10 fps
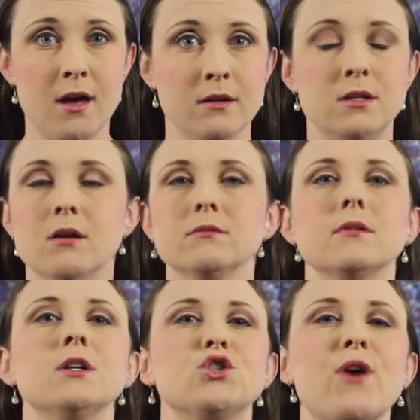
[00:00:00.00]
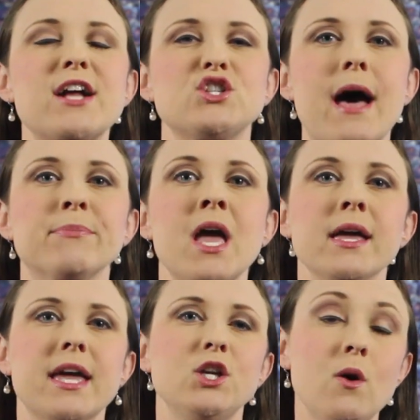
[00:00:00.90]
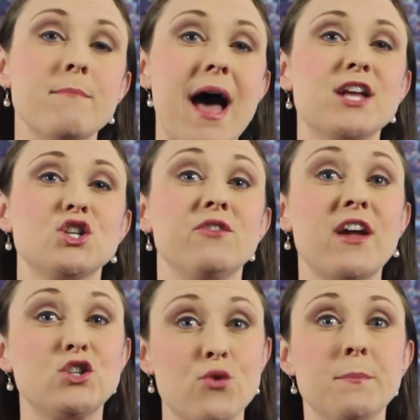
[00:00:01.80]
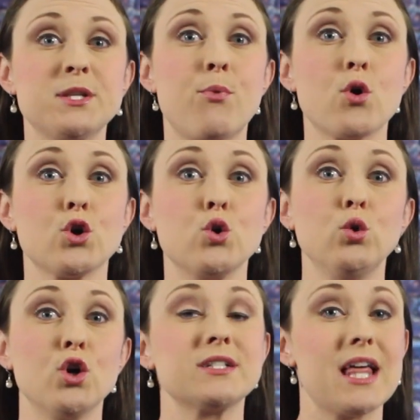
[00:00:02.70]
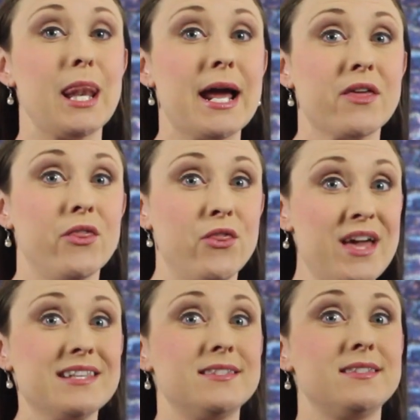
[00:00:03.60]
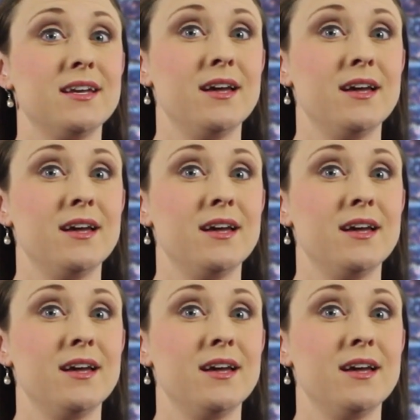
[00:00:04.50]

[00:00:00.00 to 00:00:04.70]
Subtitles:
No, scratch that. Can you imagine if a Trump supporter who looked like this